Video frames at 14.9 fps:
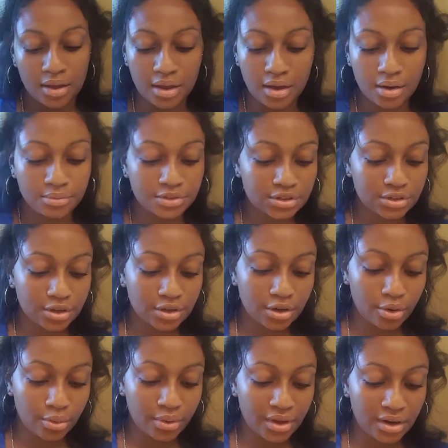And I'm just going
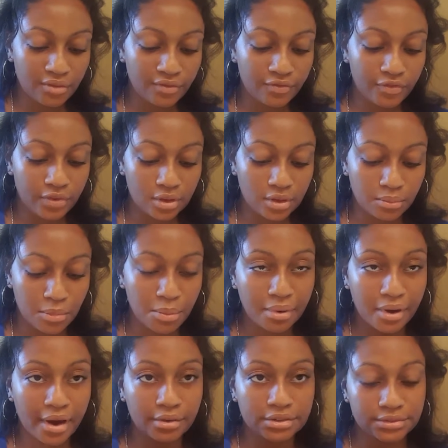to go in and fill in my
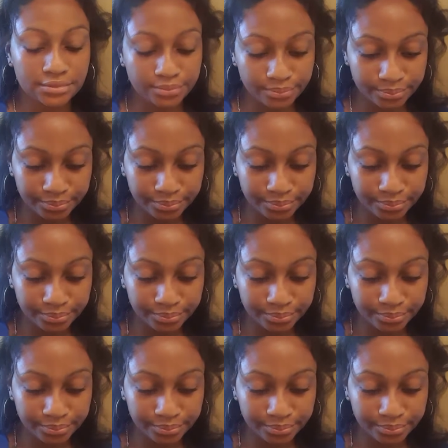brows.